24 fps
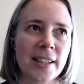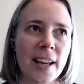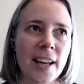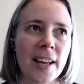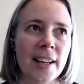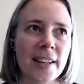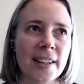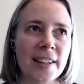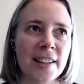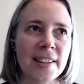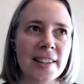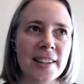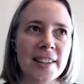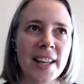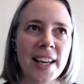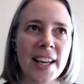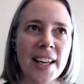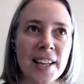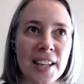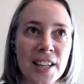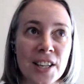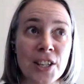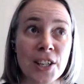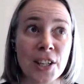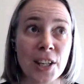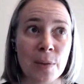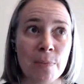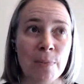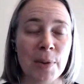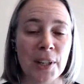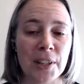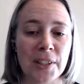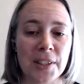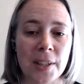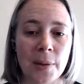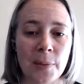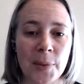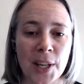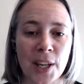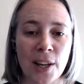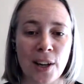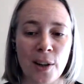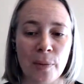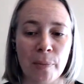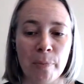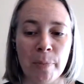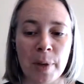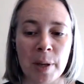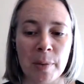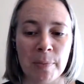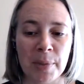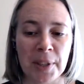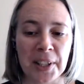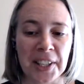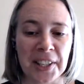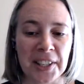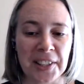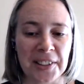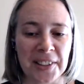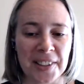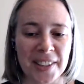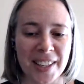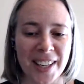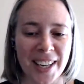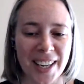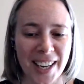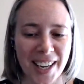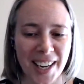And they initially built something called BitBalloon,